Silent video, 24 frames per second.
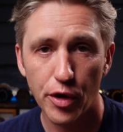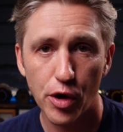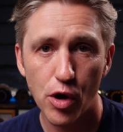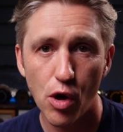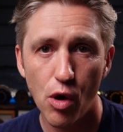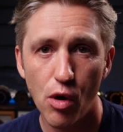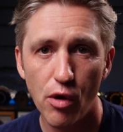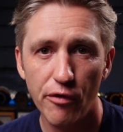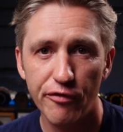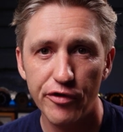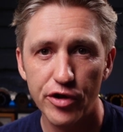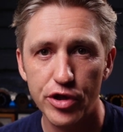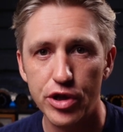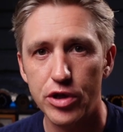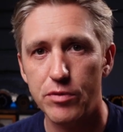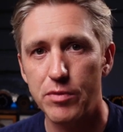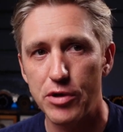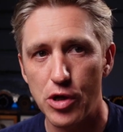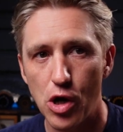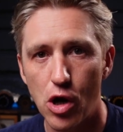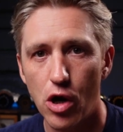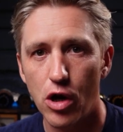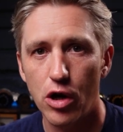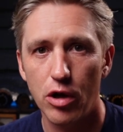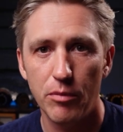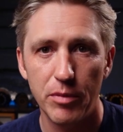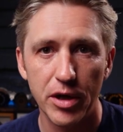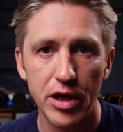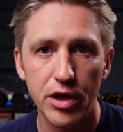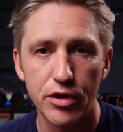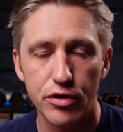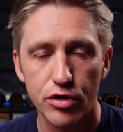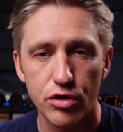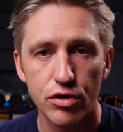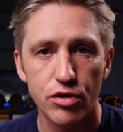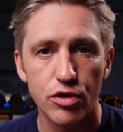The coho fishing's been hard
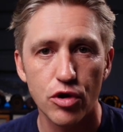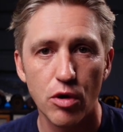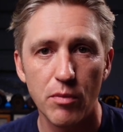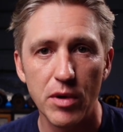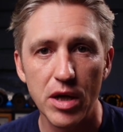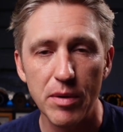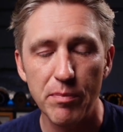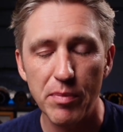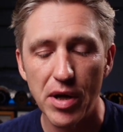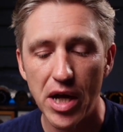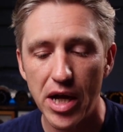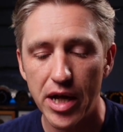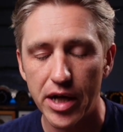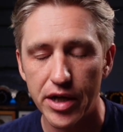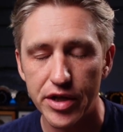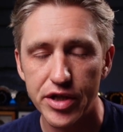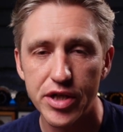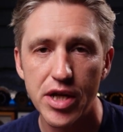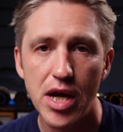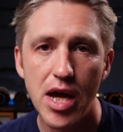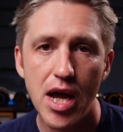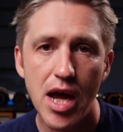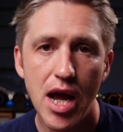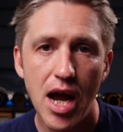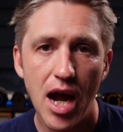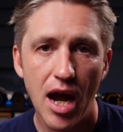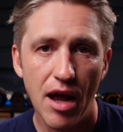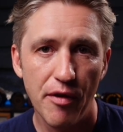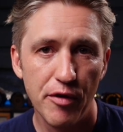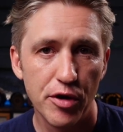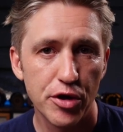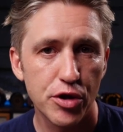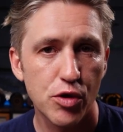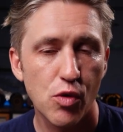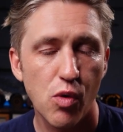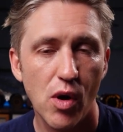because there's so many pinks,
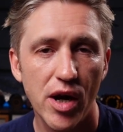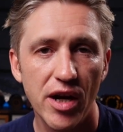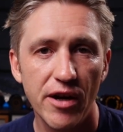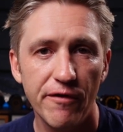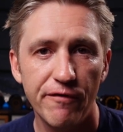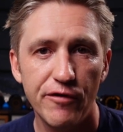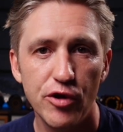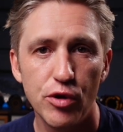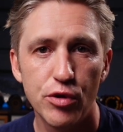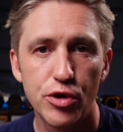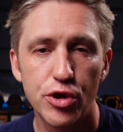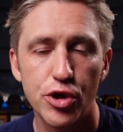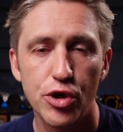and there's quite a few